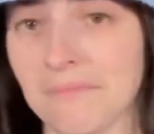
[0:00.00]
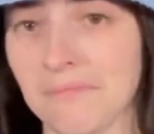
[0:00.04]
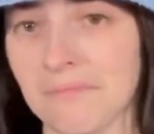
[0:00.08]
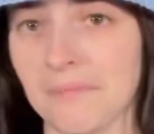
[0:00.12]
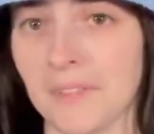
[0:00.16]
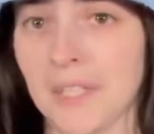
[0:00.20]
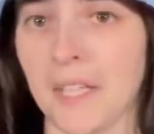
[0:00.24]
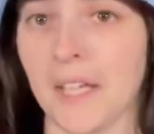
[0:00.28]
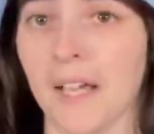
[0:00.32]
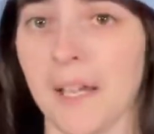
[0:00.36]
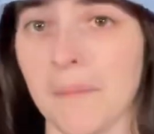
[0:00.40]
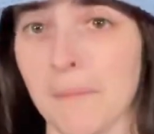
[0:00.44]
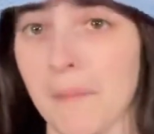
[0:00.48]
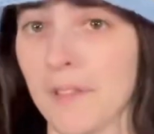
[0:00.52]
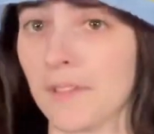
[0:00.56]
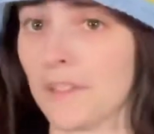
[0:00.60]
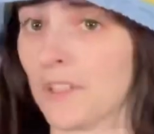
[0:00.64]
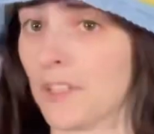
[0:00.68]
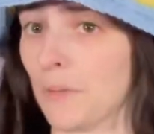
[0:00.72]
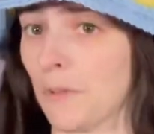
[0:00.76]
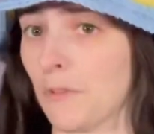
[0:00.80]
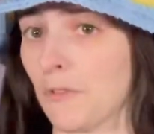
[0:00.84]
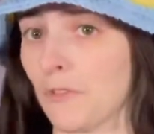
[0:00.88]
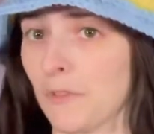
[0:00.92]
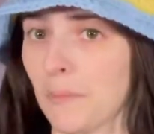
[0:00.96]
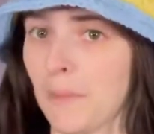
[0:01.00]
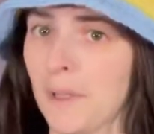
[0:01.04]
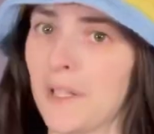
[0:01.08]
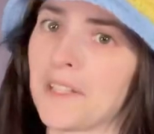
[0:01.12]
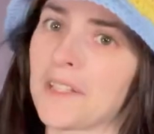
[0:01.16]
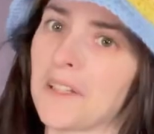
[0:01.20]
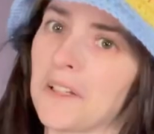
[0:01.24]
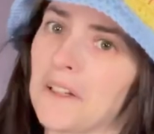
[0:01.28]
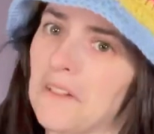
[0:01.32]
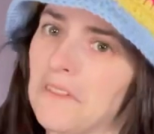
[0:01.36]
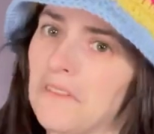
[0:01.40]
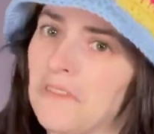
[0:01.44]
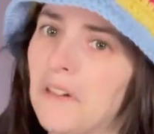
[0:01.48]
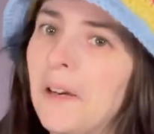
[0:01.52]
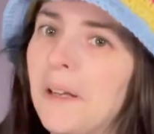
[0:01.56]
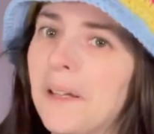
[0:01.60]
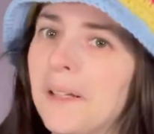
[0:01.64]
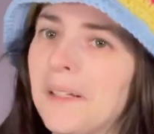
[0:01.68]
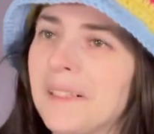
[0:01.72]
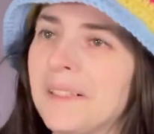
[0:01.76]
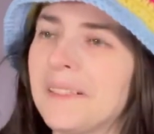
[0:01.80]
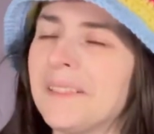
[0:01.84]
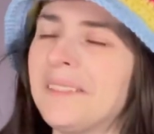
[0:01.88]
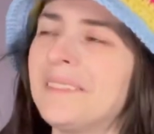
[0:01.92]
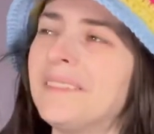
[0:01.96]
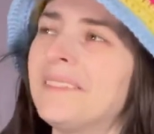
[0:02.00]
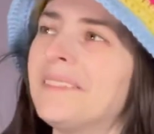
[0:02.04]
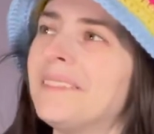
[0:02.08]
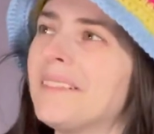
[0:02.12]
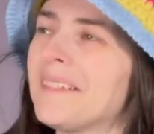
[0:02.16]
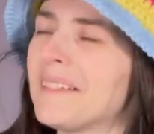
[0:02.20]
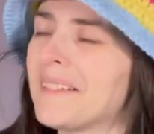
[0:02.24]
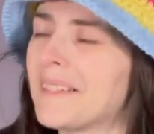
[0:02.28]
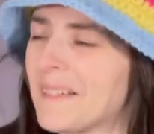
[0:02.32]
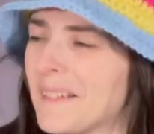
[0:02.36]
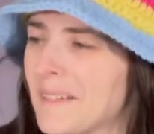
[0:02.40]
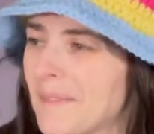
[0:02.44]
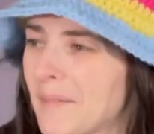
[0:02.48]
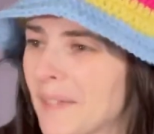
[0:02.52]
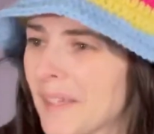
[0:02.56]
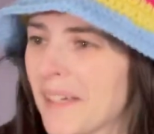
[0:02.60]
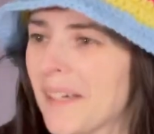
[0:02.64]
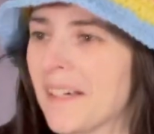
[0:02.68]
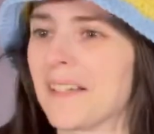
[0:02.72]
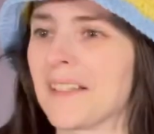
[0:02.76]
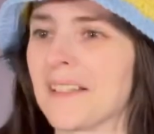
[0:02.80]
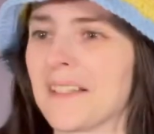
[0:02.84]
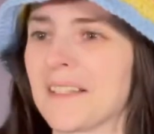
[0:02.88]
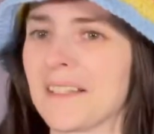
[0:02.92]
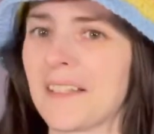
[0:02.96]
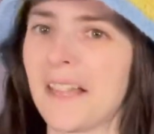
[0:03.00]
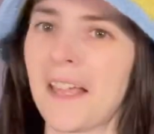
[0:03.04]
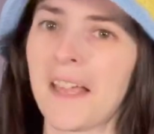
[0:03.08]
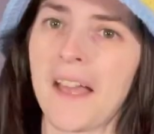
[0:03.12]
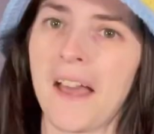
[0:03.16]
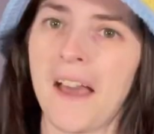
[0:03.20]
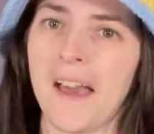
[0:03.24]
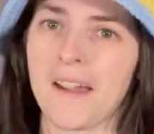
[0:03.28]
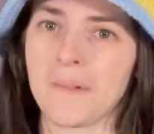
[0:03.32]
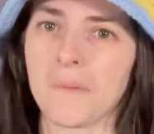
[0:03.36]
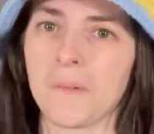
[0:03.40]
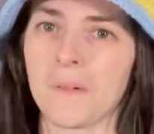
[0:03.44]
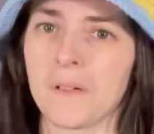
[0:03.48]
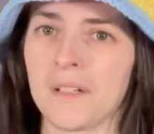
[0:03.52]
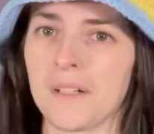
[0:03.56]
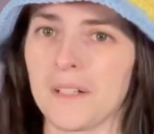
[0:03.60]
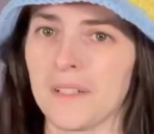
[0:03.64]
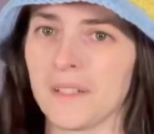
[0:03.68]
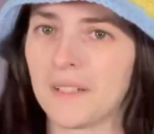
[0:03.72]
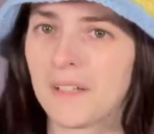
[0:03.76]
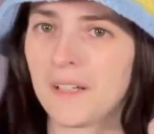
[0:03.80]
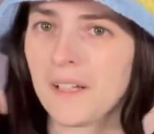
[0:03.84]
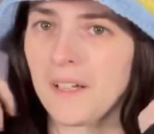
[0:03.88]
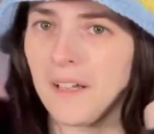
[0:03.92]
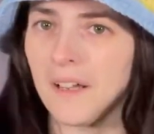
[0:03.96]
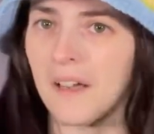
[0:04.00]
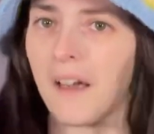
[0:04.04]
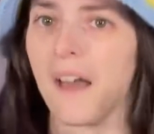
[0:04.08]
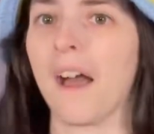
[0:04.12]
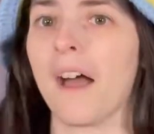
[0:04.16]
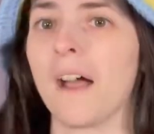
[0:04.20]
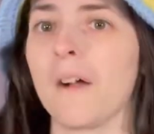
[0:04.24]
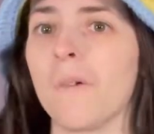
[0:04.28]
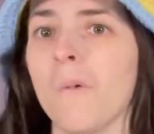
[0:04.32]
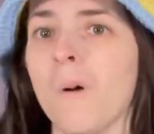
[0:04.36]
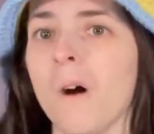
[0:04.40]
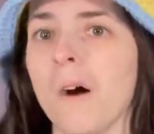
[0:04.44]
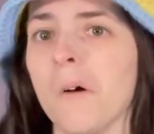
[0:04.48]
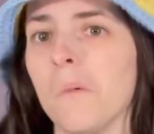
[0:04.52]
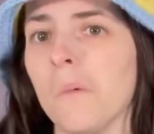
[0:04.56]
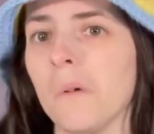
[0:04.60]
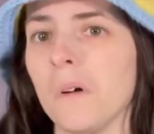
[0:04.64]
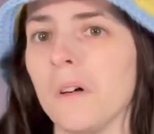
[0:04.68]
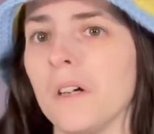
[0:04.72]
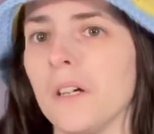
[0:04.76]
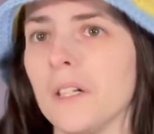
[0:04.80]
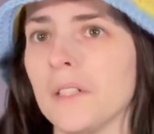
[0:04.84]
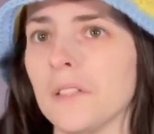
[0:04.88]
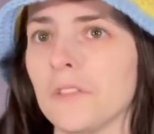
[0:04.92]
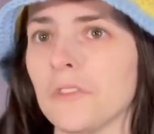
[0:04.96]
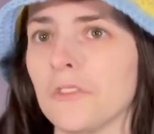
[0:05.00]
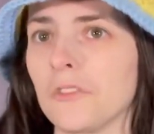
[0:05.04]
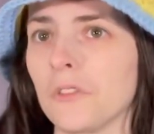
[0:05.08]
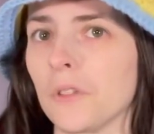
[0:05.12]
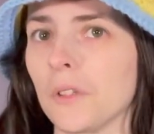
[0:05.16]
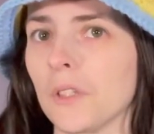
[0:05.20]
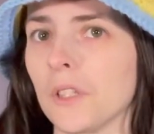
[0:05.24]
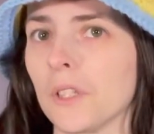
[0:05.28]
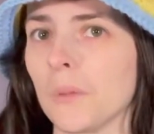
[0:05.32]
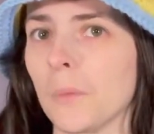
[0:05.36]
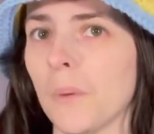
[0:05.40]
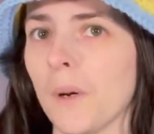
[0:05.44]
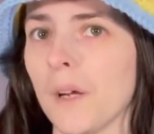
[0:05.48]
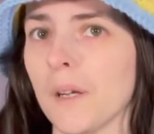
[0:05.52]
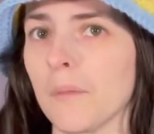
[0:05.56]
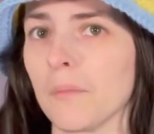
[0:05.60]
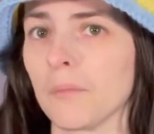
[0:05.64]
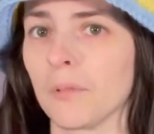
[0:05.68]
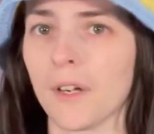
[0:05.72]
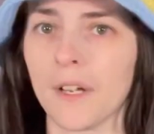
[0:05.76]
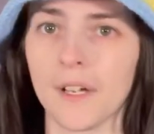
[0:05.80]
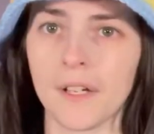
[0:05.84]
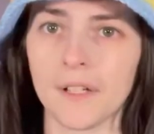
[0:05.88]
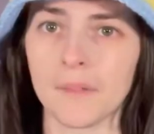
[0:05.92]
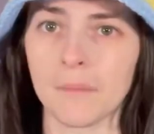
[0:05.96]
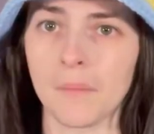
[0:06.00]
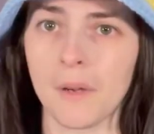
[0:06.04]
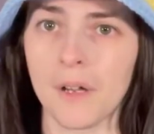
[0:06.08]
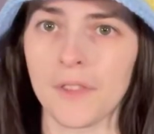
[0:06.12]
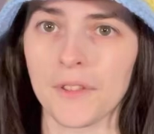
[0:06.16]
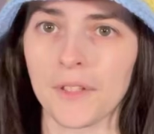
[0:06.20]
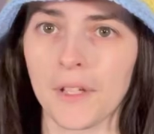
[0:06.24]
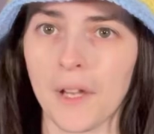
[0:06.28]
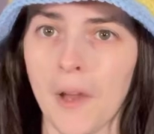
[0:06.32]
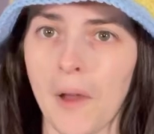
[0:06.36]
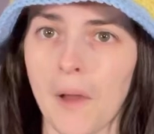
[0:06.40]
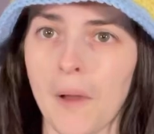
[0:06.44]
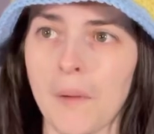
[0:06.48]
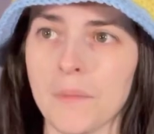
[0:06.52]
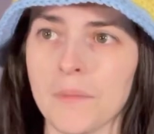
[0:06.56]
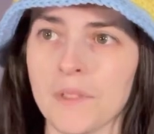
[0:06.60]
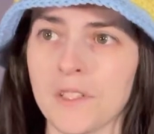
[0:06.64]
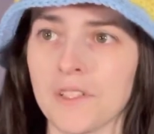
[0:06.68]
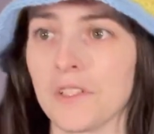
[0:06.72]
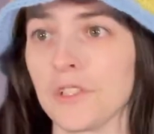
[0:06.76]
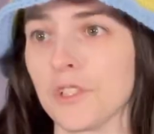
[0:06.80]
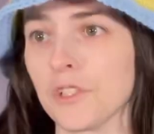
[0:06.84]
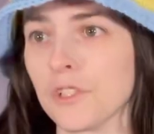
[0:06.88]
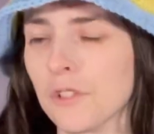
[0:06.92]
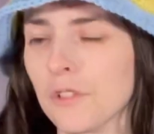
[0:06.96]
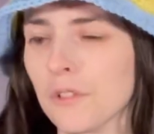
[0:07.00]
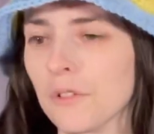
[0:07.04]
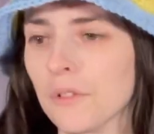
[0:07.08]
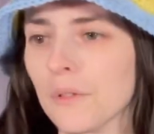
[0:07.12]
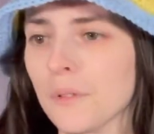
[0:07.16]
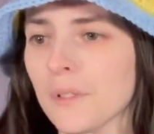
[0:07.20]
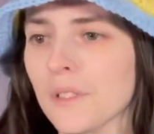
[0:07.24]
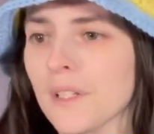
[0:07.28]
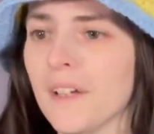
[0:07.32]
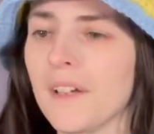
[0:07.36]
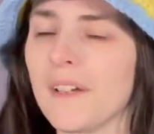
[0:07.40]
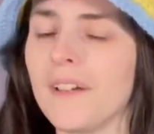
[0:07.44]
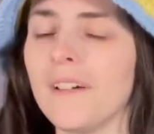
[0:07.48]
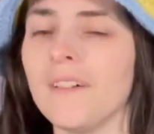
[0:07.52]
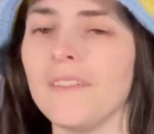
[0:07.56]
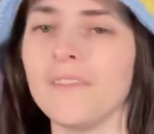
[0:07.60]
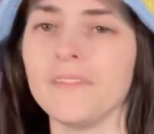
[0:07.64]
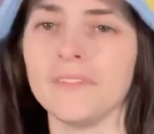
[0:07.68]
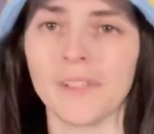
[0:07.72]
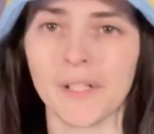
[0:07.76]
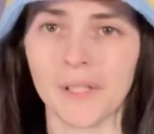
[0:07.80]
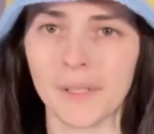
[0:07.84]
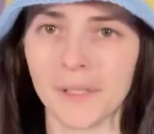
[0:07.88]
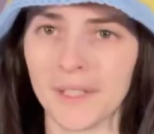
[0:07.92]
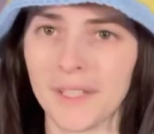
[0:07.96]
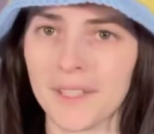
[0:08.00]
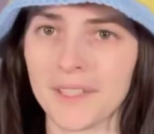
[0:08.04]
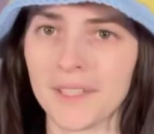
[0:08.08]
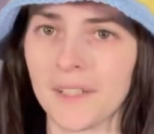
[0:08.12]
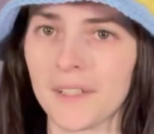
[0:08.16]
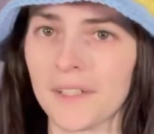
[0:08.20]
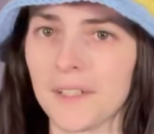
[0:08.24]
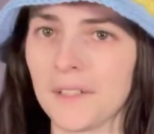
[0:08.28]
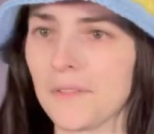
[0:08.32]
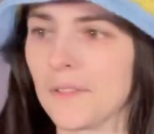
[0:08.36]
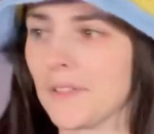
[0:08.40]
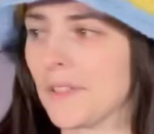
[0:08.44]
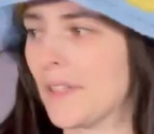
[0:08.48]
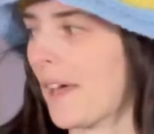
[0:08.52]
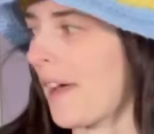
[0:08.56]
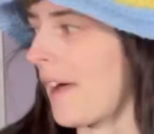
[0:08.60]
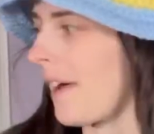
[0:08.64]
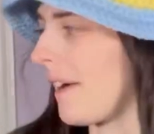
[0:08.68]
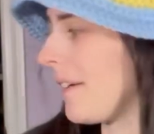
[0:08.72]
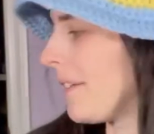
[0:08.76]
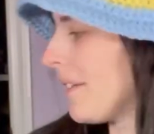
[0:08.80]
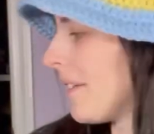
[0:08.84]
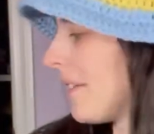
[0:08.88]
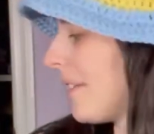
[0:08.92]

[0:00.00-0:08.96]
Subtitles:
yeah, I made this one for myself because they had one. I want one for when Pride Month comes in June. Very excited for that.